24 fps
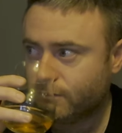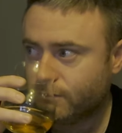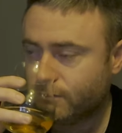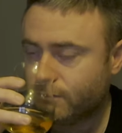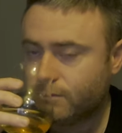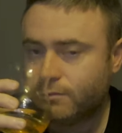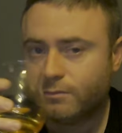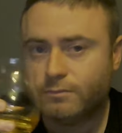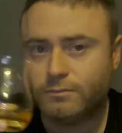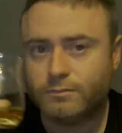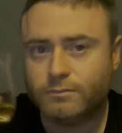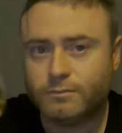
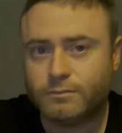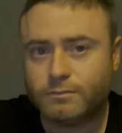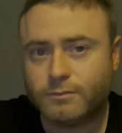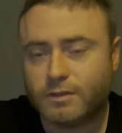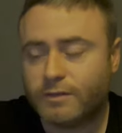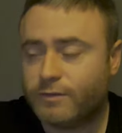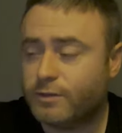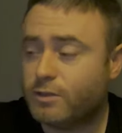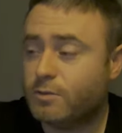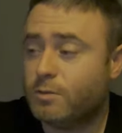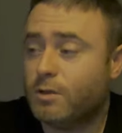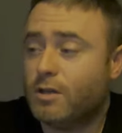for
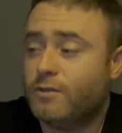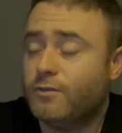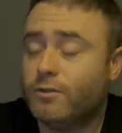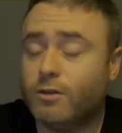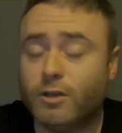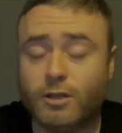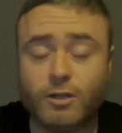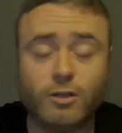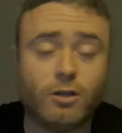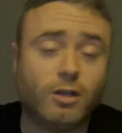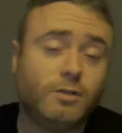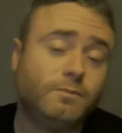
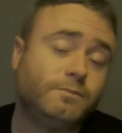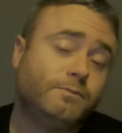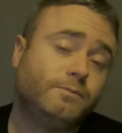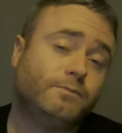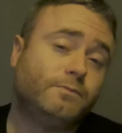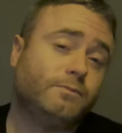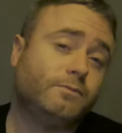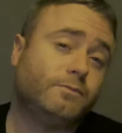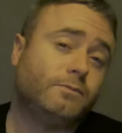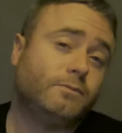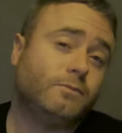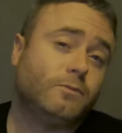£12.99,
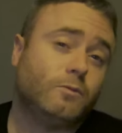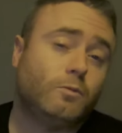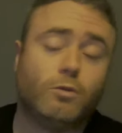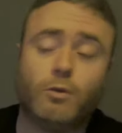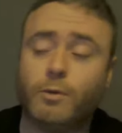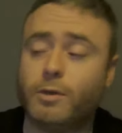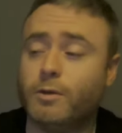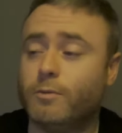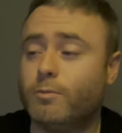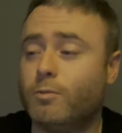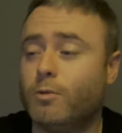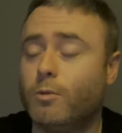
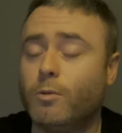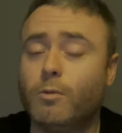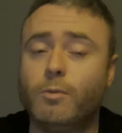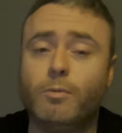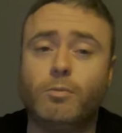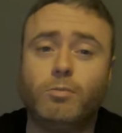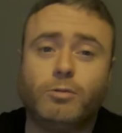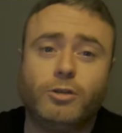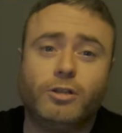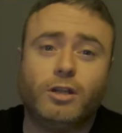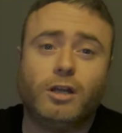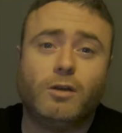
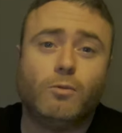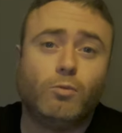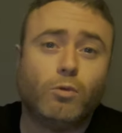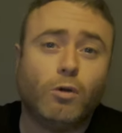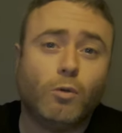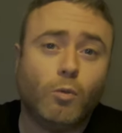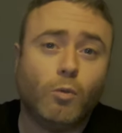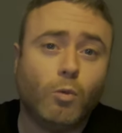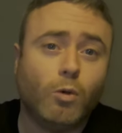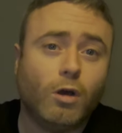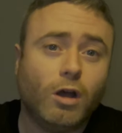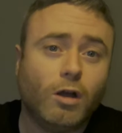what
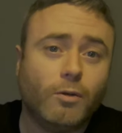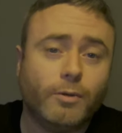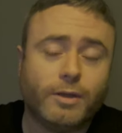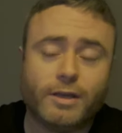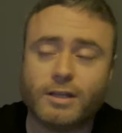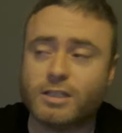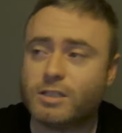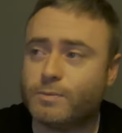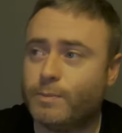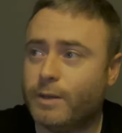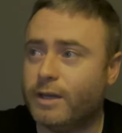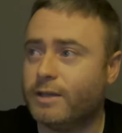were we
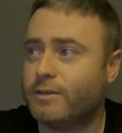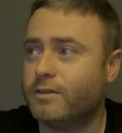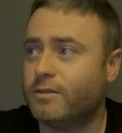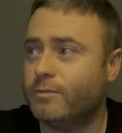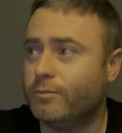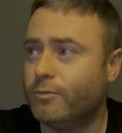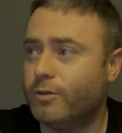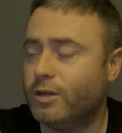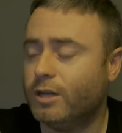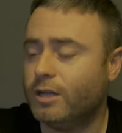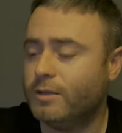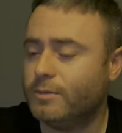expecting really?